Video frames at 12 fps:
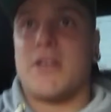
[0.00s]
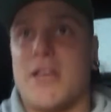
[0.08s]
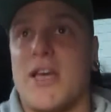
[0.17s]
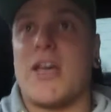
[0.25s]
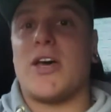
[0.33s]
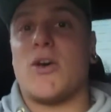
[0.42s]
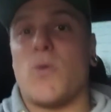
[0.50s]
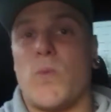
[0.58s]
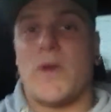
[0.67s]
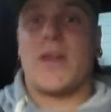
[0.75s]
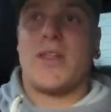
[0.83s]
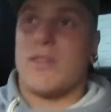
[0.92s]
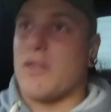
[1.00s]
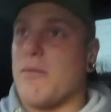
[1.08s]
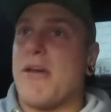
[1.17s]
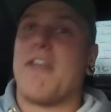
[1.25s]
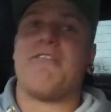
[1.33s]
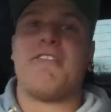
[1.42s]
uh, with
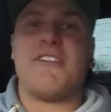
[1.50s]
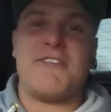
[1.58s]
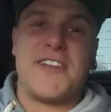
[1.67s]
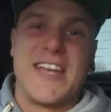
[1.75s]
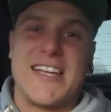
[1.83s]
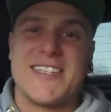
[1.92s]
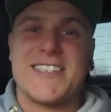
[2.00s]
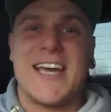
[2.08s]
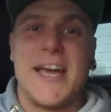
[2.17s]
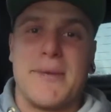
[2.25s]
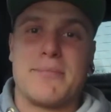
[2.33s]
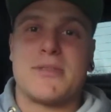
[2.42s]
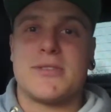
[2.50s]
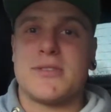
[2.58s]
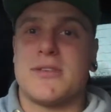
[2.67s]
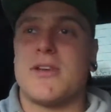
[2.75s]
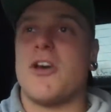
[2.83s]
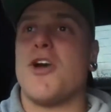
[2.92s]
about 15 tabs